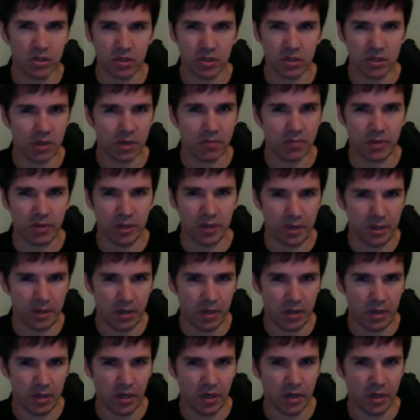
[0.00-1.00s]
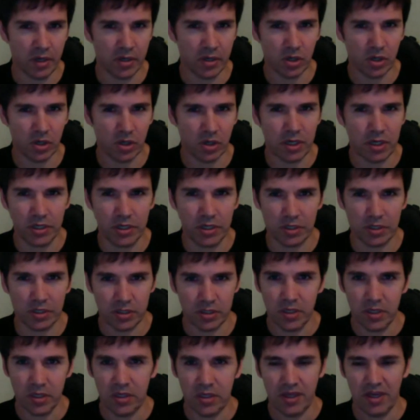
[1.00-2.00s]
and a couple of Chinese,
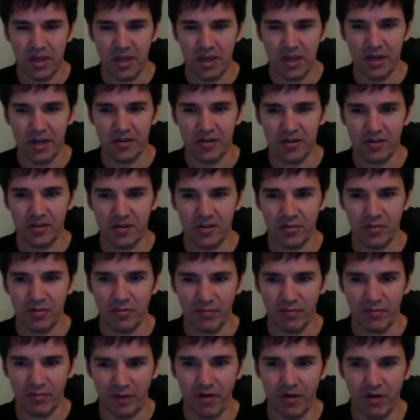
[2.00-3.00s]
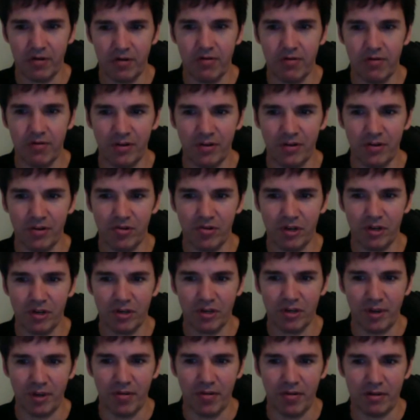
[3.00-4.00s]
and the very, very
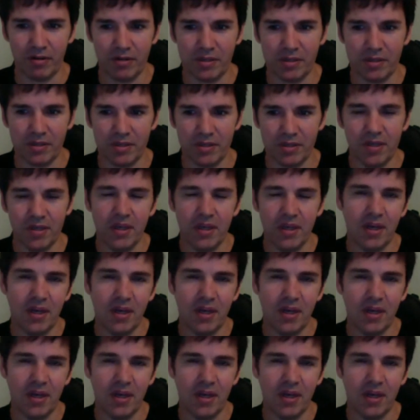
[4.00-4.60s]
strict parents.